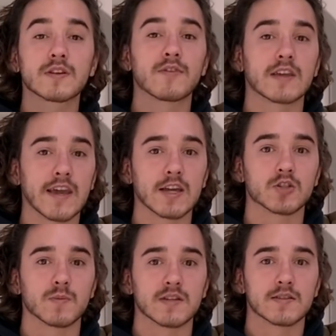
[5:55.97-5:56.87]
of
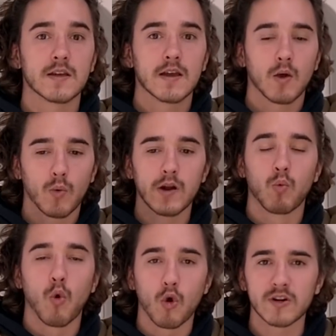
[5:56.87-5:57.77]
engagement when a
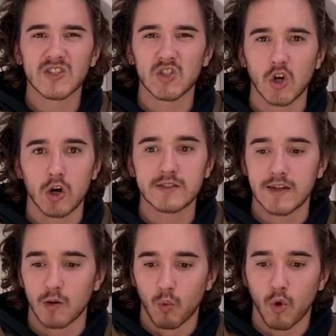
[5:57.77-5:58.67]
war starts
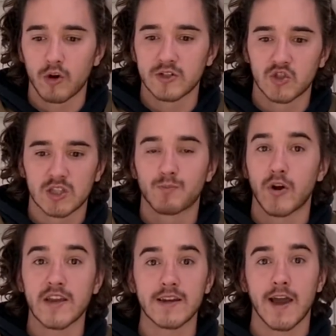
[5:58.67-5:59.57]
and a war is just
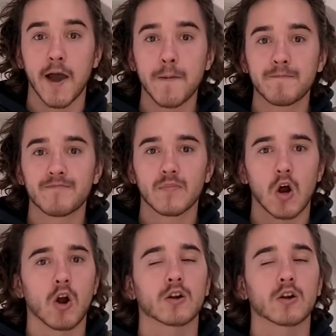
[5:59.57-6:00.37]
breaking out are